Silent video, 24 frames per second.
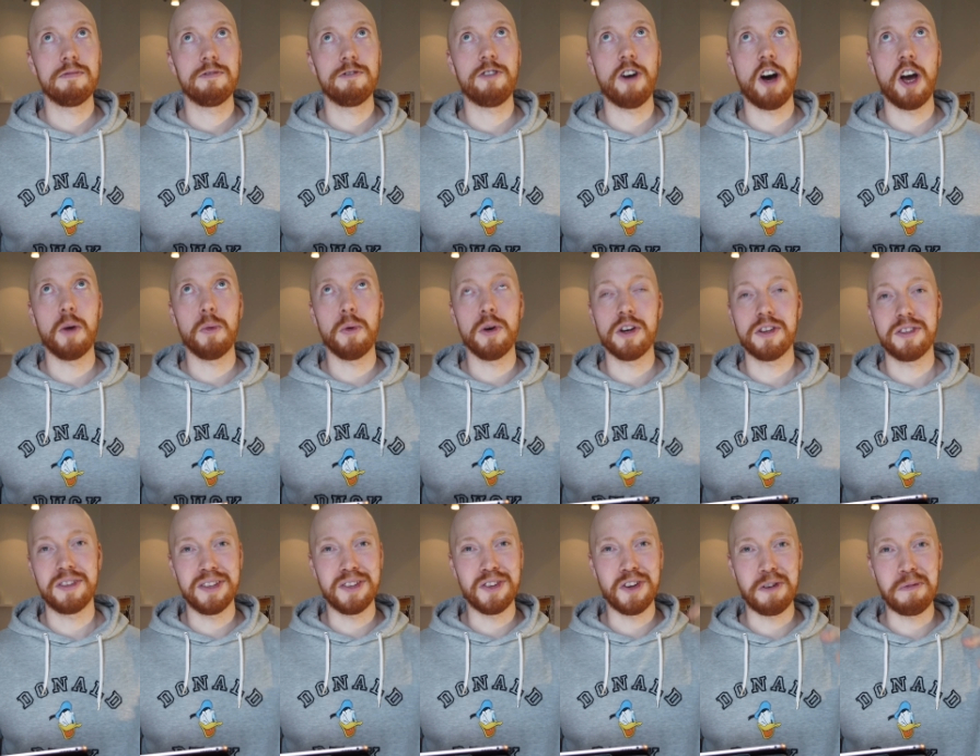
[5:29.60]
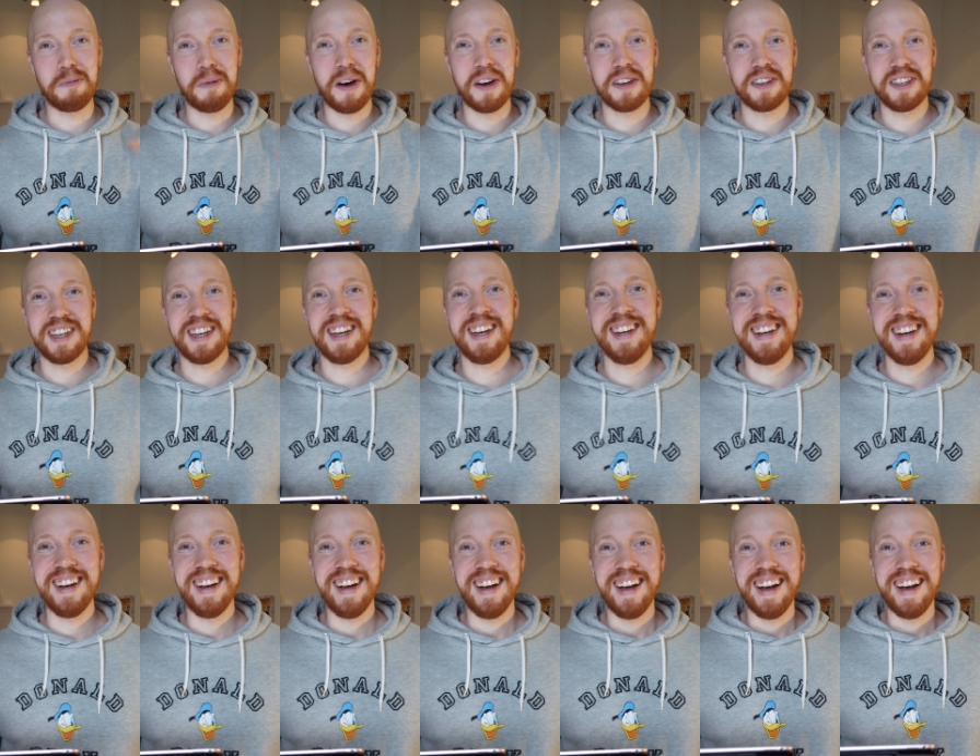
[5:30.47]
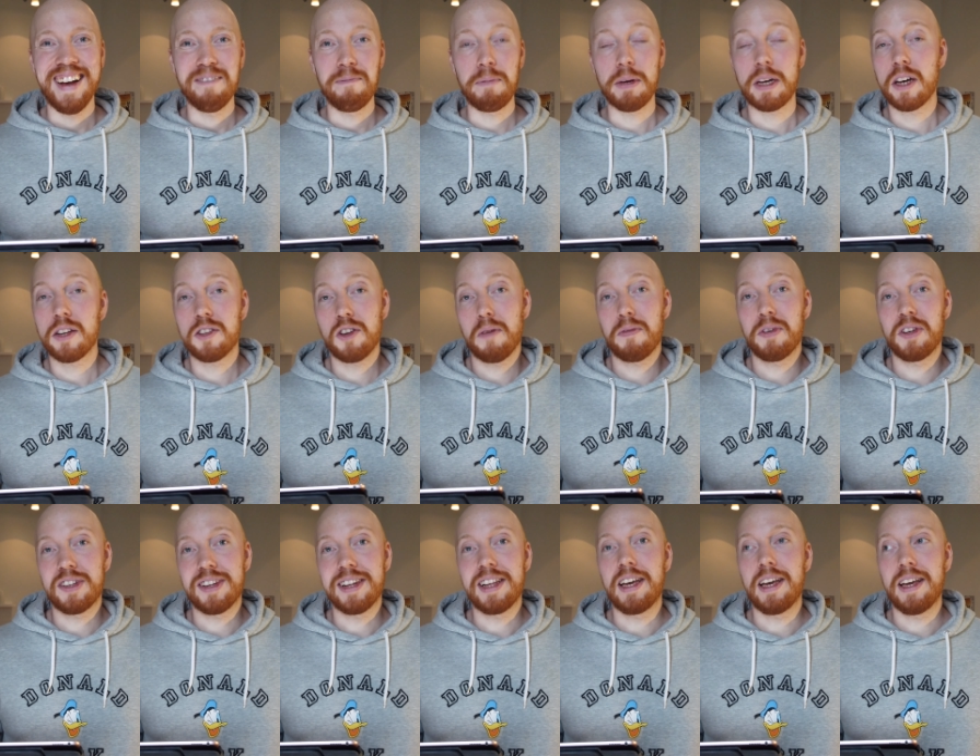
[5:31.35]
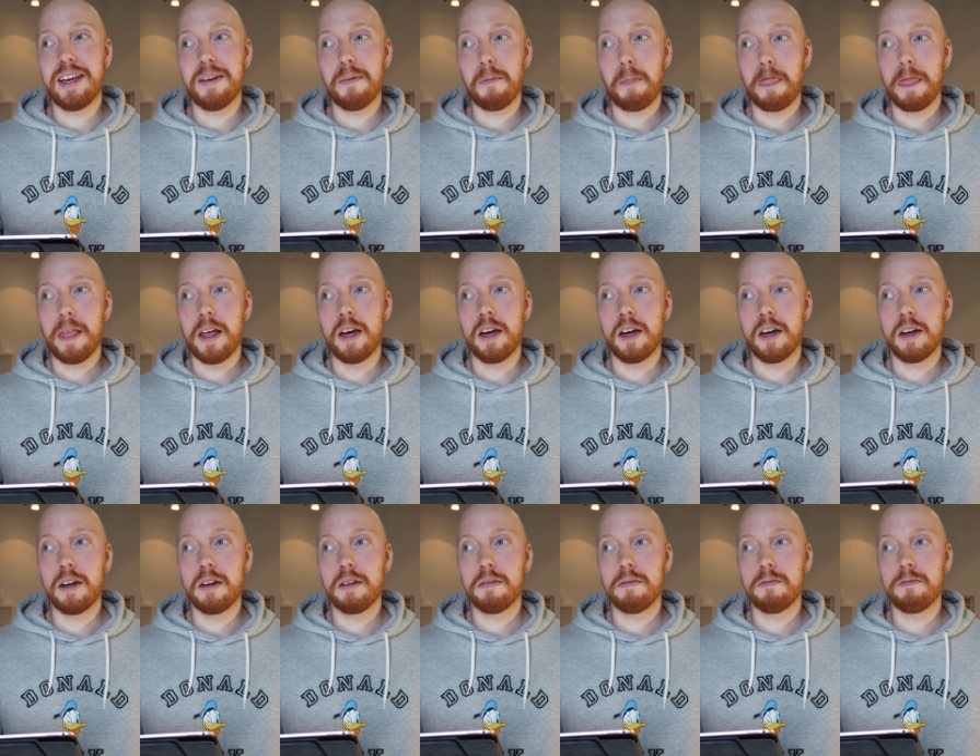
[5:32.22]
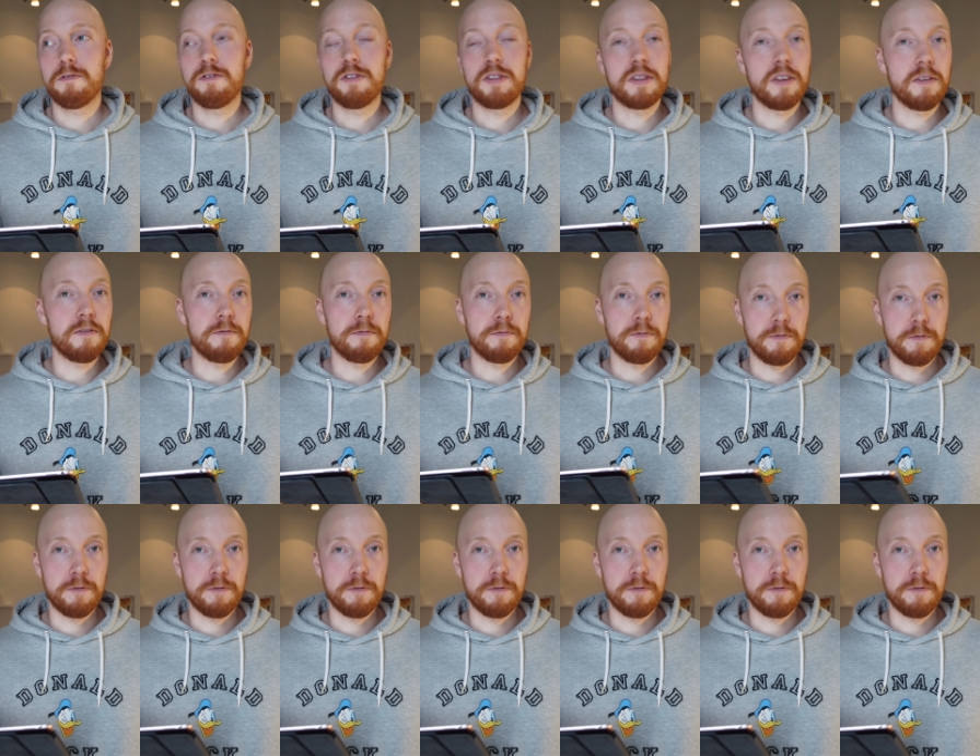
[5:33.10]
fireworks dessert party, because obviously the